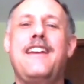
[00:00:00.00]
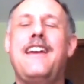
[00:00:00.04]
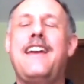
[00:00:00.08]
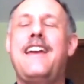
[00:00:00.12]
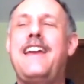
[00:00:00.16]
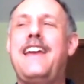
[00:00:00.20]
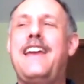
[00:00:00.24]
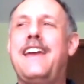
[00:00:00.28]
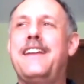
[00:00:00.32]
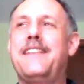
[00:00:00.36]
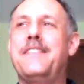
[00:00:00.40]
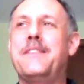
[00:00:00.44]

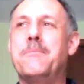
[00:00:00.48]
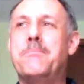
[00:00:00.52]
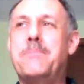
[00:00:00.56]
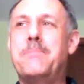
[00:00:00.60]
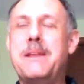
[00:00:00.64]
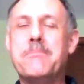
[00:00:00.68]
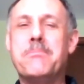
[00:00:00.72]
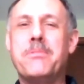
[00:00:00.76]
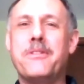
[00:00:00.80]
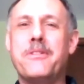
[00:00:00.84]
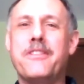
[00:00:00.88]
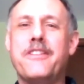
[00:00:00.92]
and the
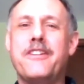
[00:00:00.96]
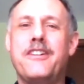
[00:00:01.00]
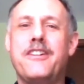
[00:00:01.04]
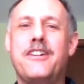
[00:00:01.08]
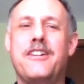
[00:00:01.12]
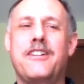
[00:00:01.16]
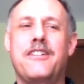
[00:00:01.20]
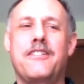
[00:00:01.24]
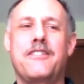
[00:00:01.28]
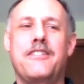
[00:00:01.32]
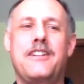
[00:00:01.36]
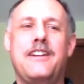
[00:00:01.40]
people
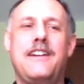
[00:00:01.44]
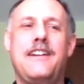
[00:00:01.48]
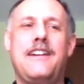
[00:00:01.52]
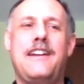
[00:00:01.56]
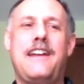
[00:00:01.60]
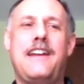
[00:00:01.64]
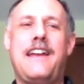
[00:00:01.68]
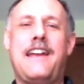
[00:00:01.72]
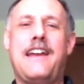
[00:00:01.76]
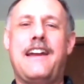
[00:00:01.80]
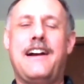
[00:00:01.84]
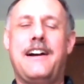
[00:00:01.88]
there
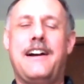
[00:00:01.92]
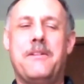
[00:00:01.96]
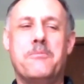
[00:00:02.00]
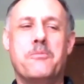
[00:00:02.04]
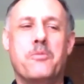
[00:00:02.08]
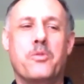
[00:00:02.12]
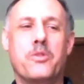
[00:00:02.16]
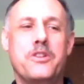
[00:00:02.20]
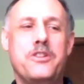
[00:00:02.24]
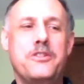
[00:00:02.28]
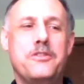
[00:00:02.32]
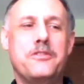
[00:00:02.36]

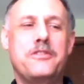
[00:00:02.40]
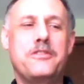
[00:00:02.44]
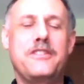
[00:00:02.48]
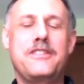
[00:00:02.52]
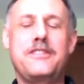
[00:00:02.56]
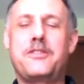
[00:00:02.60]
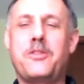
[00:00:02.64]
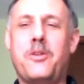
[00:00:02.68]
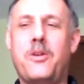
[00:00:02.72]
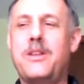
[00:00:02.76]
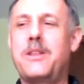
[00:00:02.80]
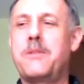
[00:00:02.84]
were using
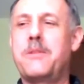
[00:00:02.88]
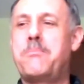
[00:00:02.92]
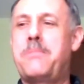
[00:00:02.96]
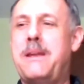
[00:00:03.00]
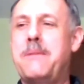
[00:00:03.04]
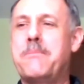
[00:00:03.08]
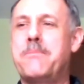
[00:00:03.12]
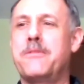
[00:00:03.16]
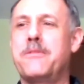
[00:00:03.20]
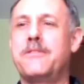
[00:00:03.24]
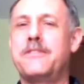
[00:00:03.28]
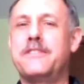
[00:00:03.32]
toilet
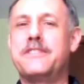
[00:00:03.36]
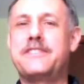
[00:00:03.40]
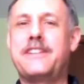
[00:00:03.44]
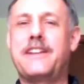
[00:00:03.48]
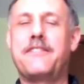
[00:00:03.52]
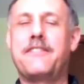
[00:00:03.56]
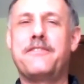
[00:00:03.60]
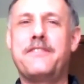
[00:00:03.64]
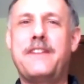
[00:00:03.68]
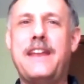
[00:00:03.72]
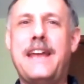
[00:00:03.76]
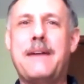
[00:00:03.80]
paper instead
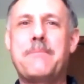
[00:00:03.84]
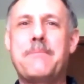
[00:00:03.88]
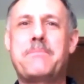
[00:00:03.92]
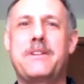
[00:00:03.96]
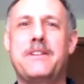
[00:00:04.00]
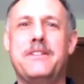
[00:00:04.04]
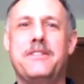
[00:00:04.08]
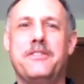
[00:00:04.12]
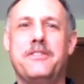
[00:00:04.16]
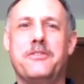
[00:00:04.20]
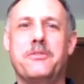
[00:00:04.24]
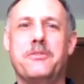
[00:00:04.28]
of
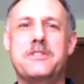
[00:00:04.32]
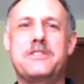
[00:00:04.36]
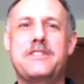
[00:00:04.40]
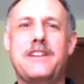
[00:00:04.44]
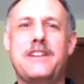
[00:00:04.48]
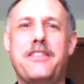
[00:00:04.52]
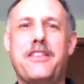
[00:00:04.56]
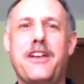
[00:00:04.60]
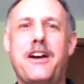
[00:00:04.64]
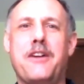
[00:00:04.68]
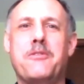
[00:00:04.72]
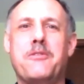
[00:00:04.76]
napkins, which I
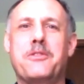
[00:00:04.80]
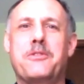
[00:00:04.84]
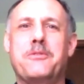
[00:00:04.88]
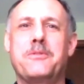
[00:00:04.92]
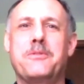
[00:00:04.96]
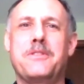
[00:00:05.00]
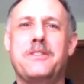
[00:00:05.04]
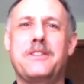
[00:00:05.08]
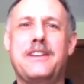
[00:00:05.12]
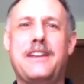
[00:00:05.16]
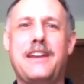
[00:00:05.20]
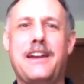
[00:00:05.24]
thought was
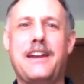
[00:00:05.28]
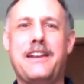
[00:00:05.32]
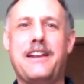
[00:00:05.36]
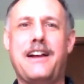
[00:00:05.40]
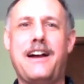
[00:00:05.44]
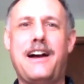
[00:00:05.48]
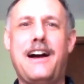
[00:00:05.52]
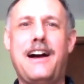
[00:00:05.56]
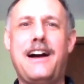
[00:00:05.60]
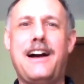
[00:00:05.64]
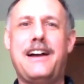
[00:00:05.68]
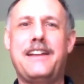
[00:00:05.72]
really kind of
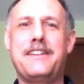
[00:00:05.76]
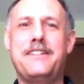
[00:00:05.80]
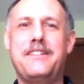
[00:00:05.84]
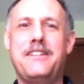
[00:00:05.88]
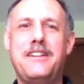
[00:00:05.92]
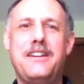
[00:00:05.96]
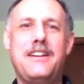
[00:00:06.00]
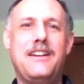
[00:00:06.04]
odd.